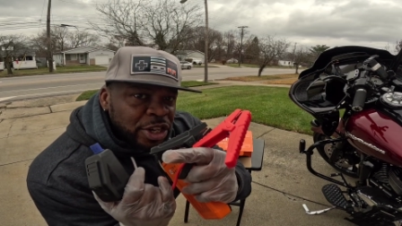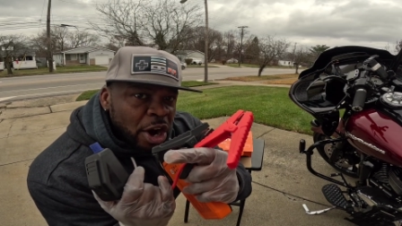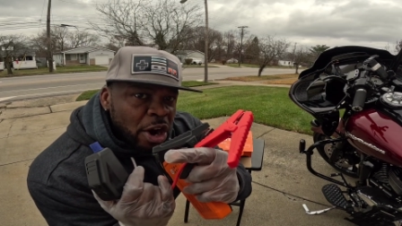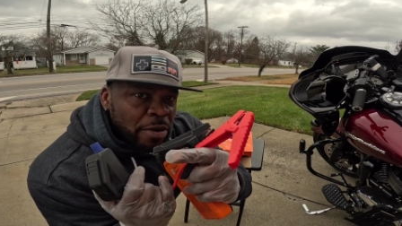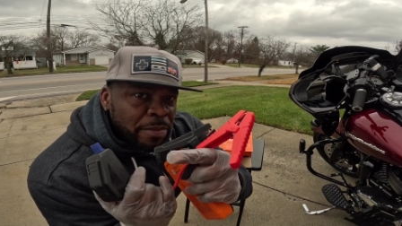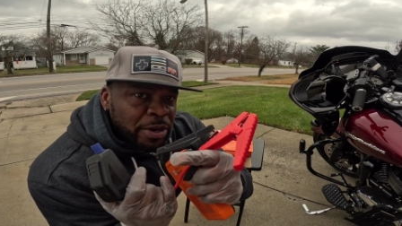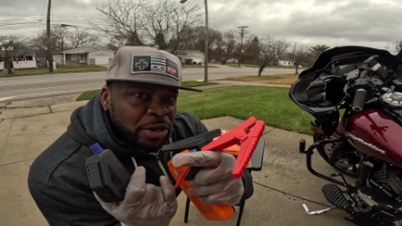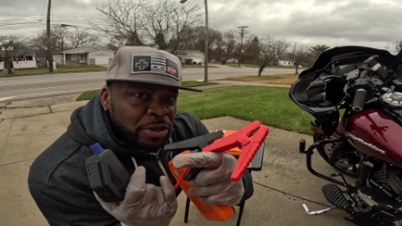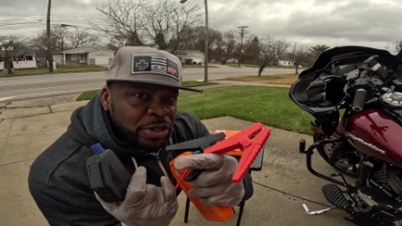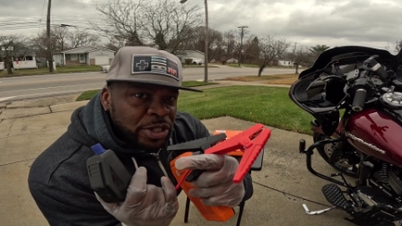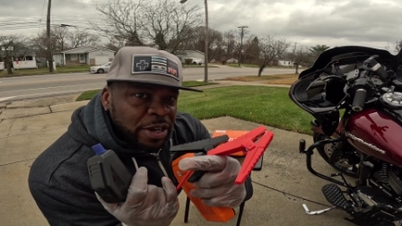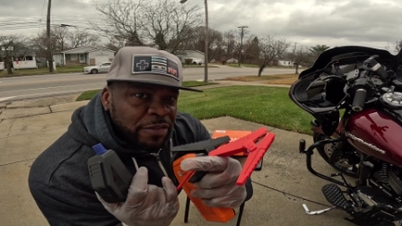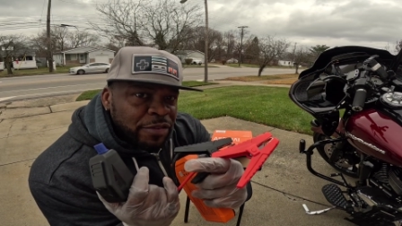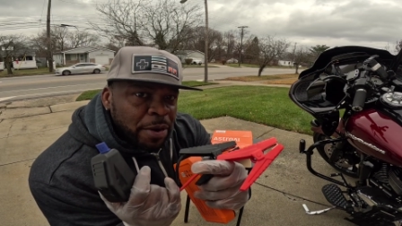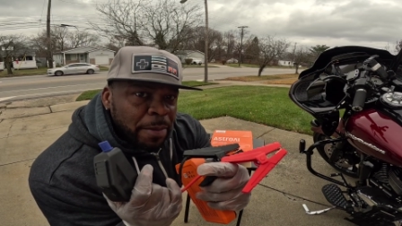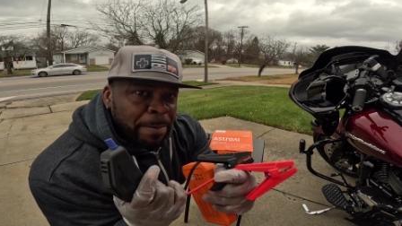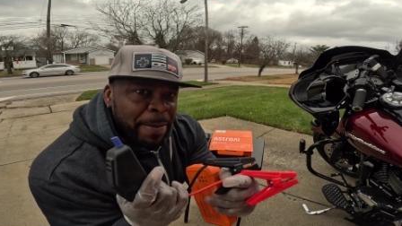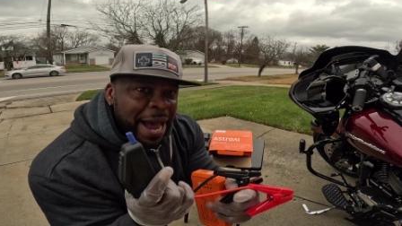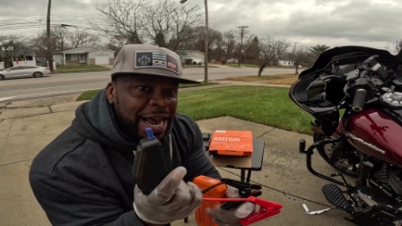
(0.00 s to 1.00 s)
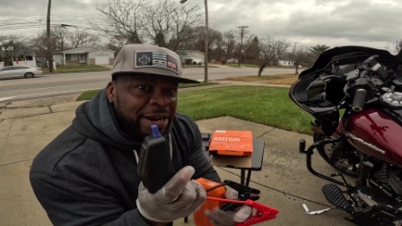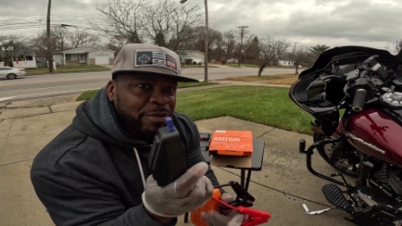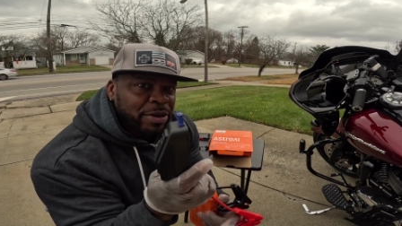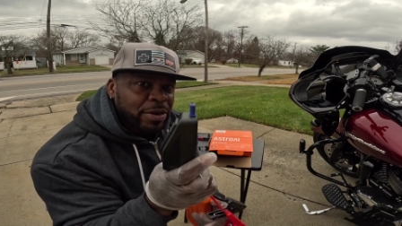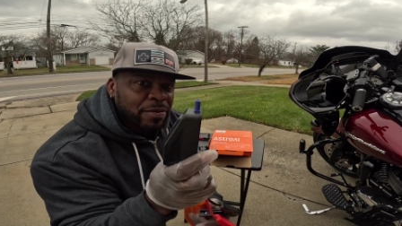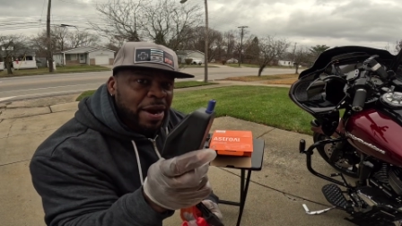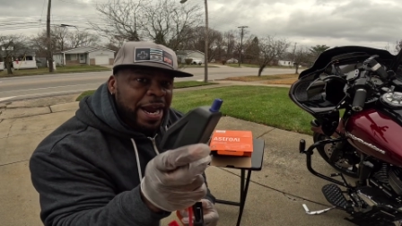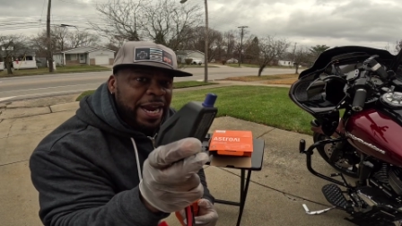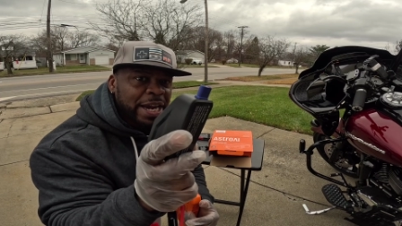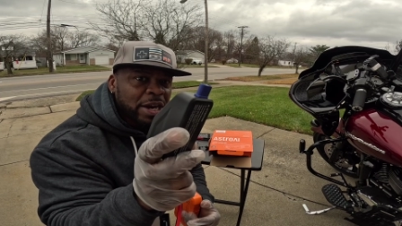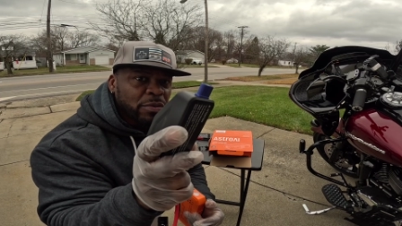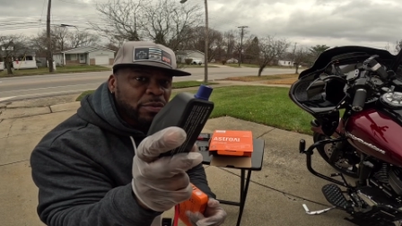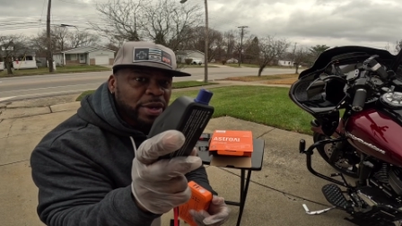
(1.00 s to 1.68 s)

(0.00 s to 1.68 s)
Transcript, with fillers: terminals of your battery right here.